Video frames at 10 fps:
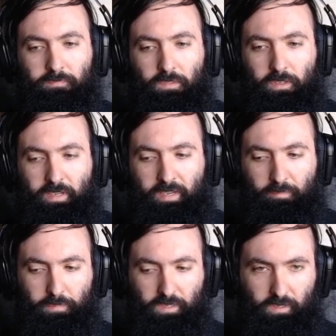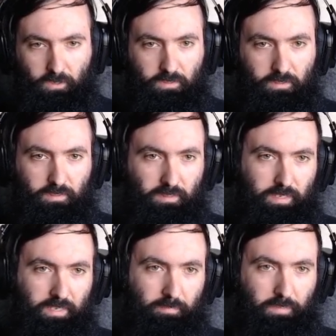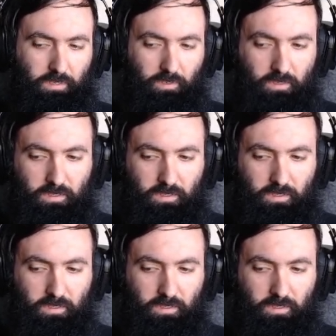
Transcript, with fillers: You can't bow. You can't bow.